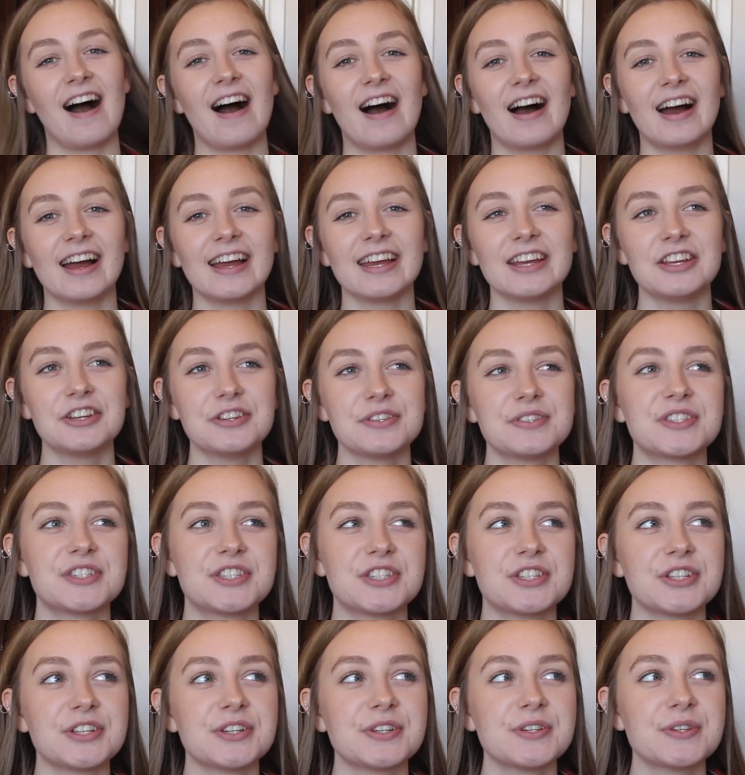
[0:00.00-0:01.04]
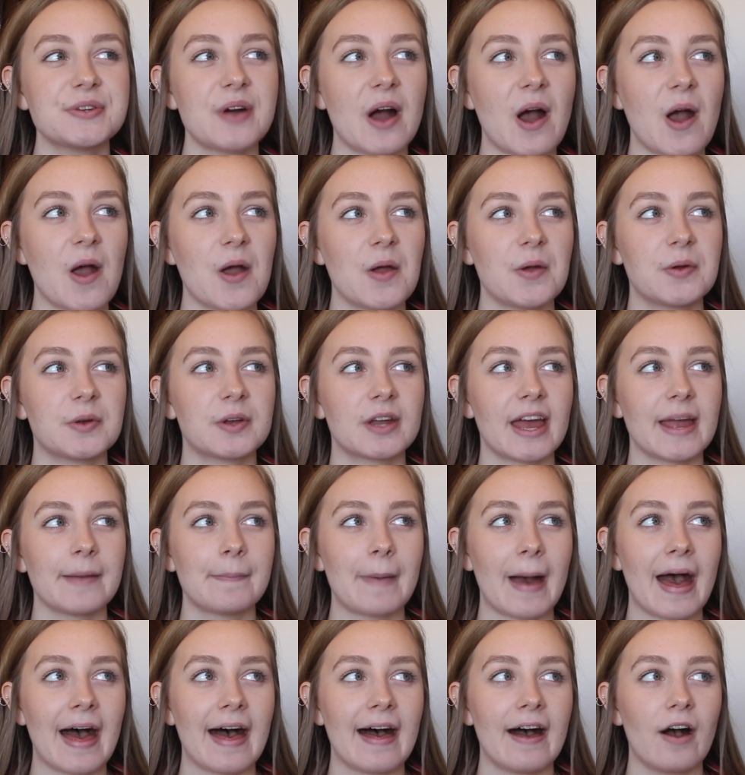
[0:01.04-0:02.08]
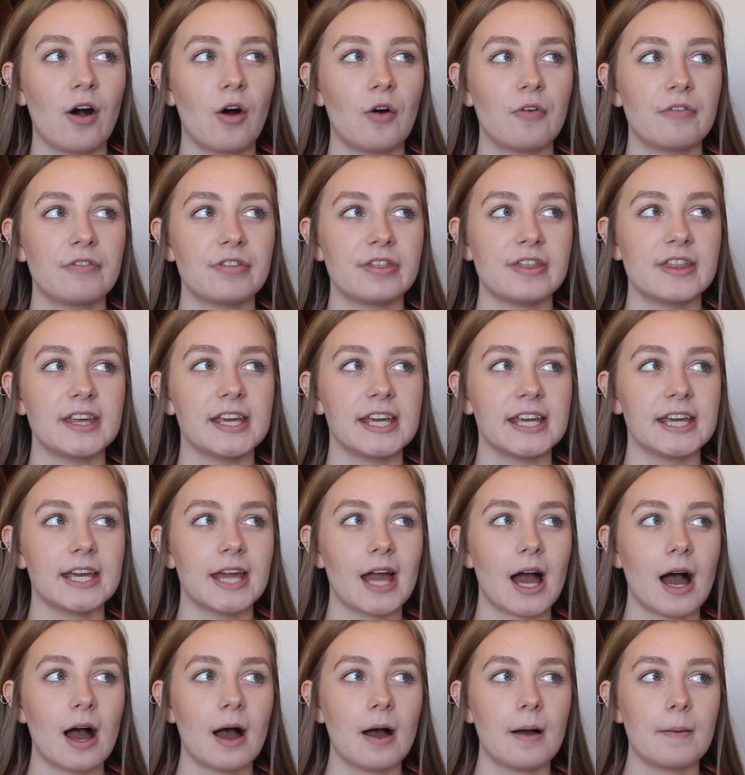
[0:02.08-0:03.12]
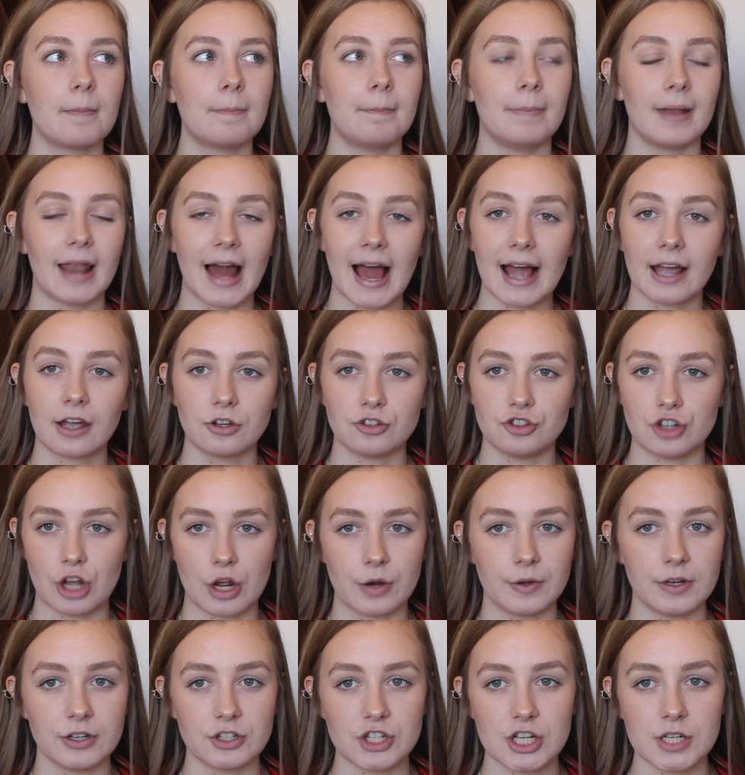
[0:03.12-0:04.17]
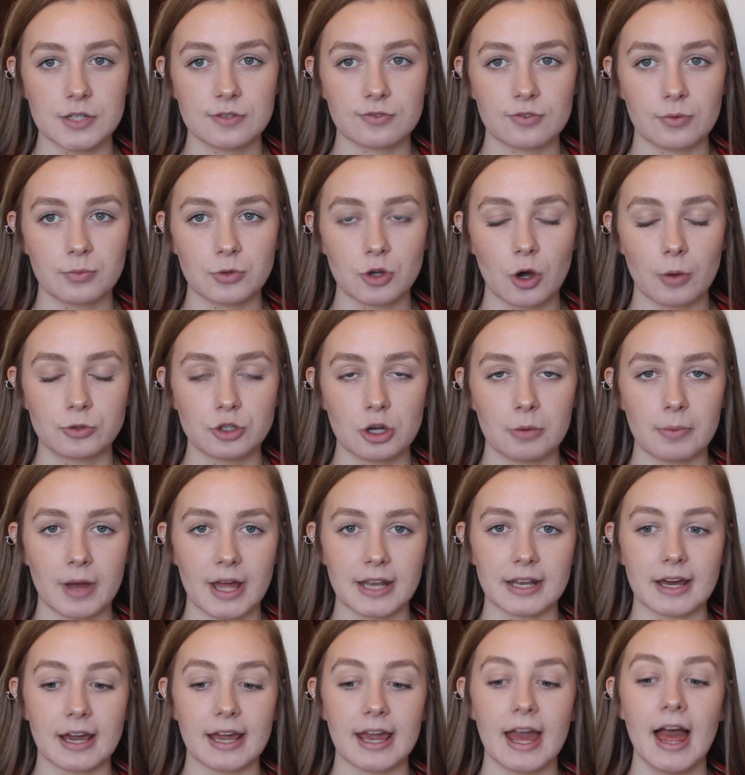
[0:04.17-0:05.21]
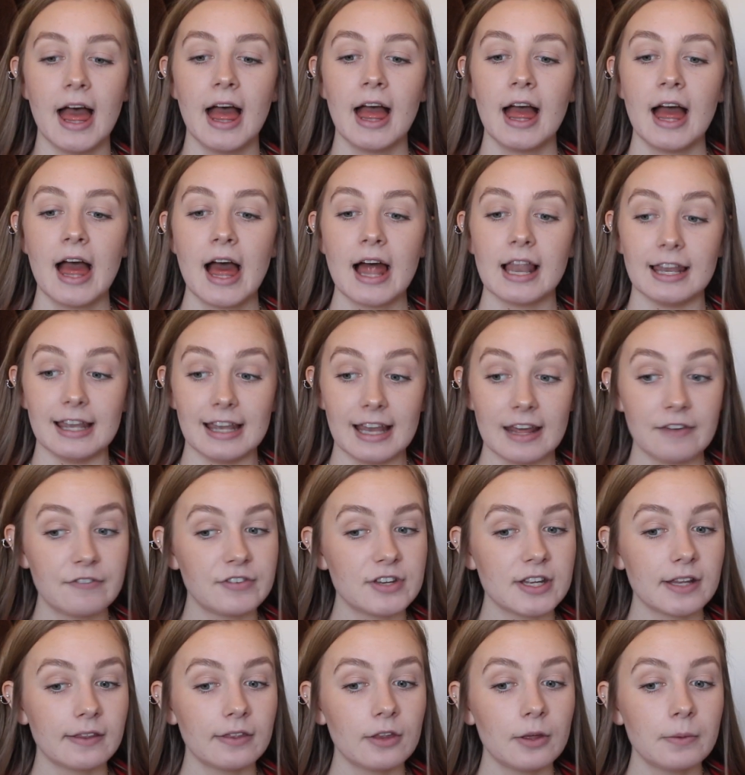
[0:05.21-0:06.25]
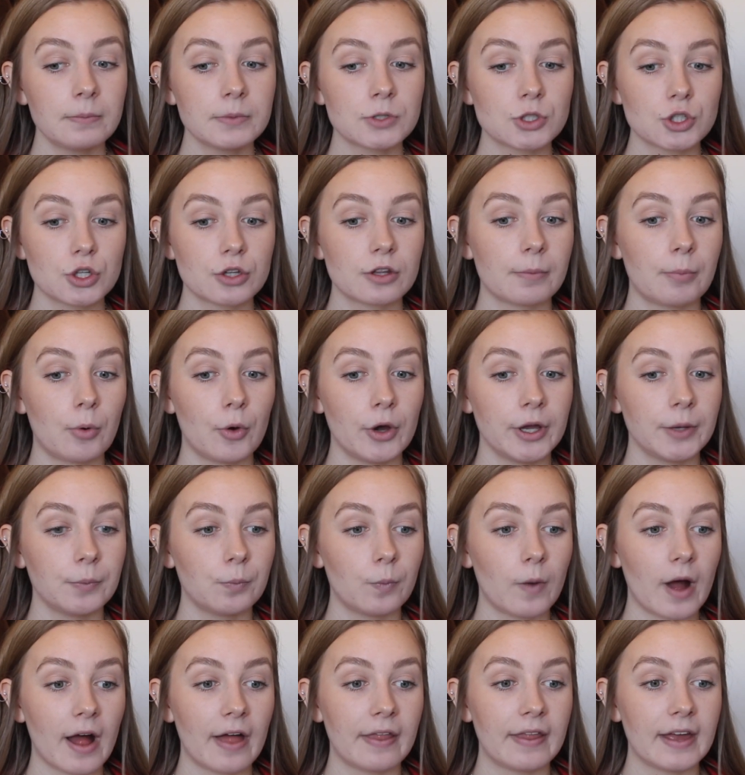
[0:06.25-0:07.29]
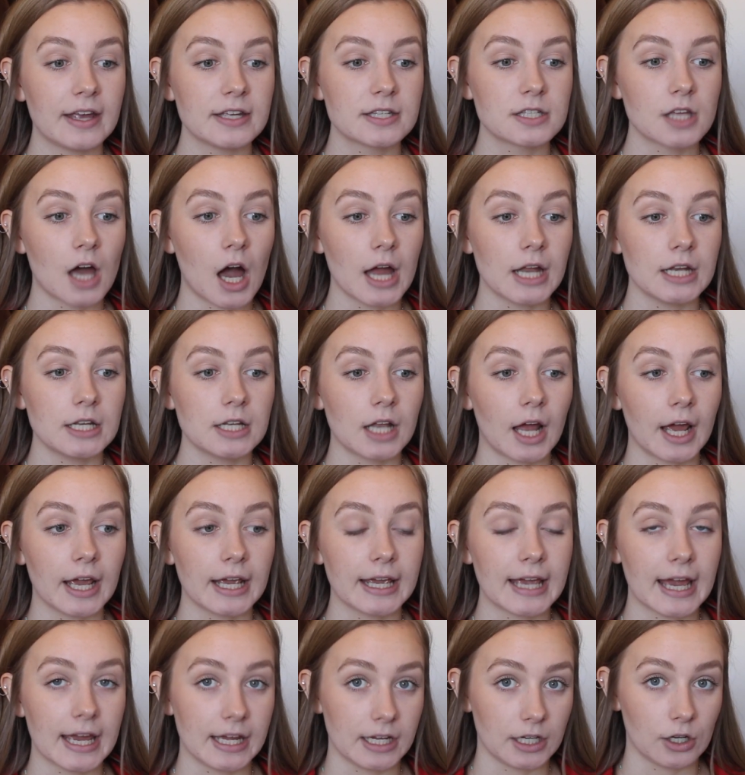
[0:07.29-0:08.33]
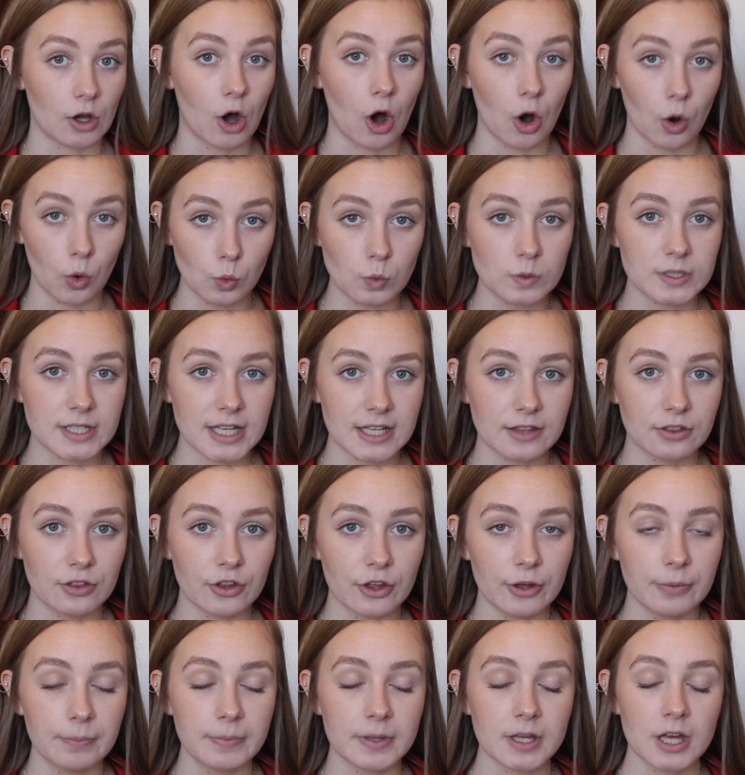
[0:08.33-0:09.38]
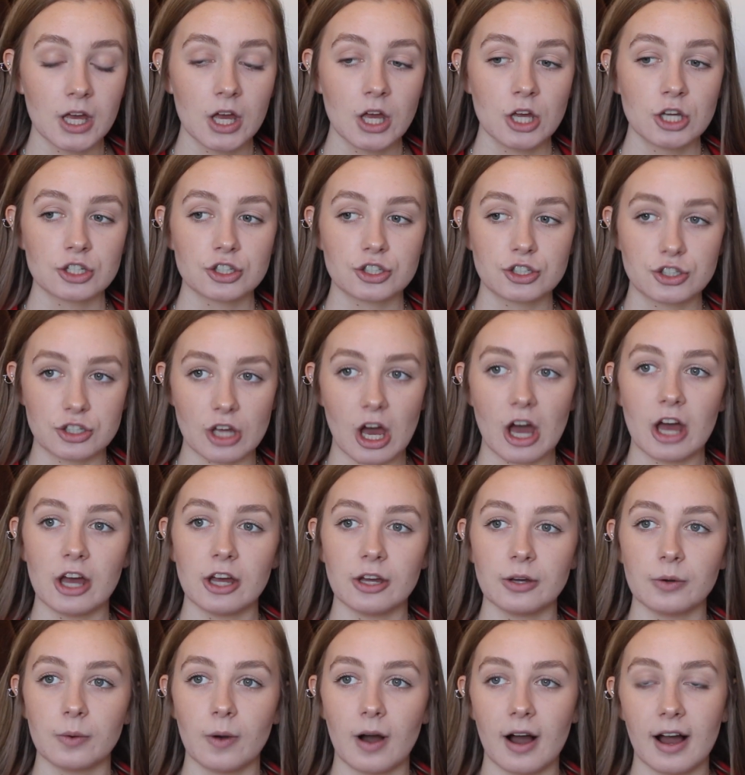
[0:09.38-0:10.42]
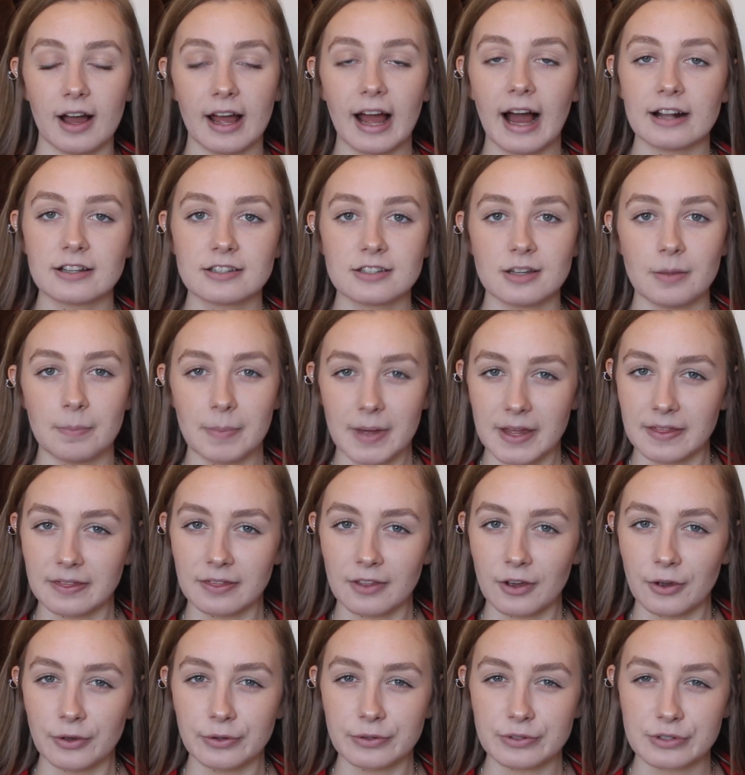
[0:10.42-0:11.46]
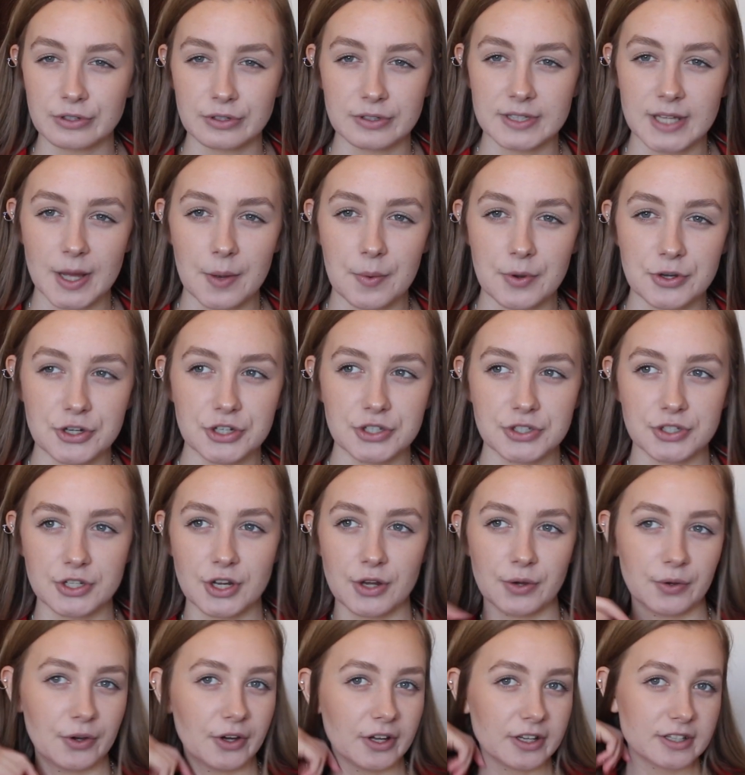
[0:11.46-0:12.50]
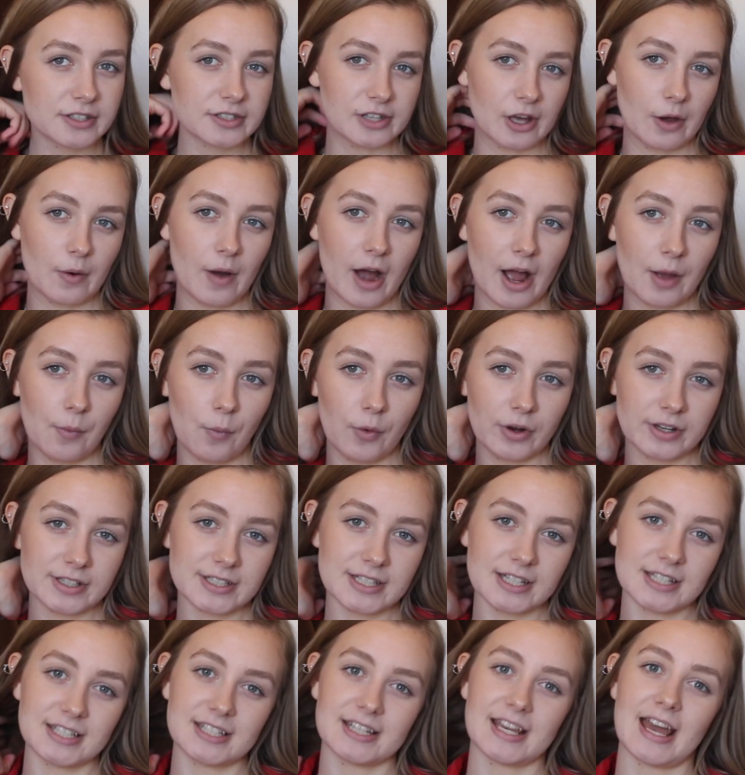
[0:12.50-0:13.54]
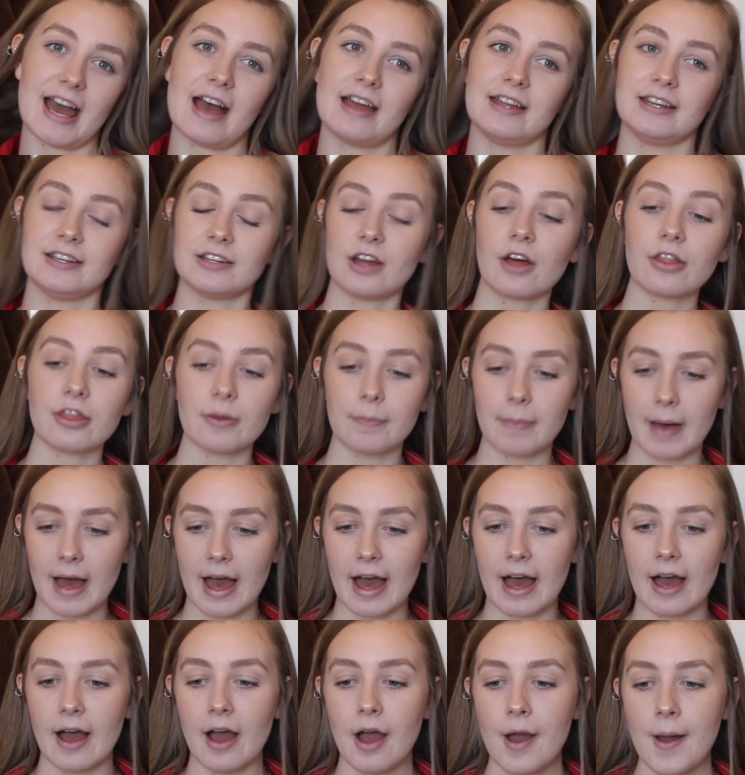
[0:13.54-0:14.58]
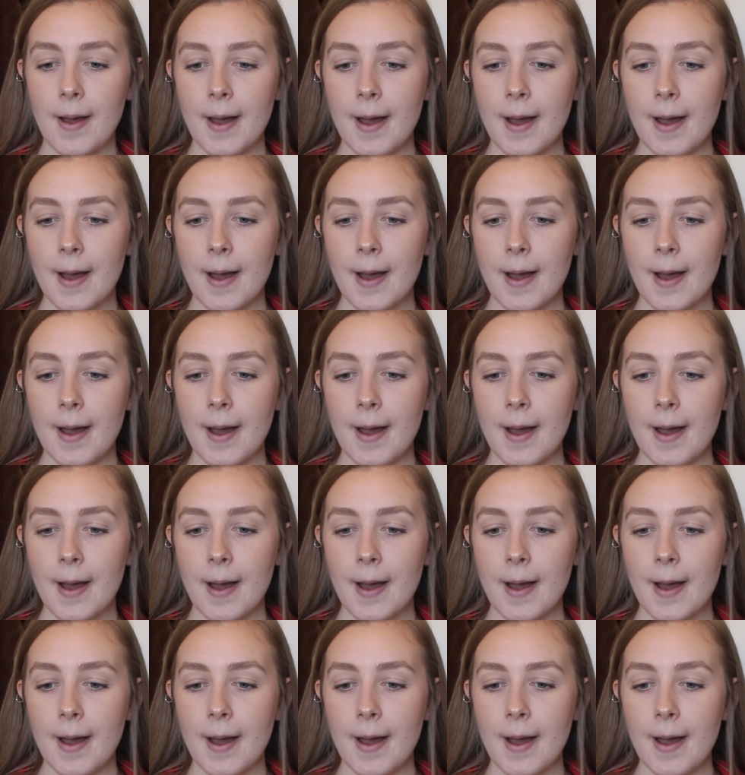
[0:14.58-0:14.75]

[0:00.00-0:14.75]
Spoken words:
I used to own a pair of the black Joni jeans from Topshop and I lived in them to the point where they started like getting holes in them, so I had to bin those because they were just no good. So I wanted to get another pair,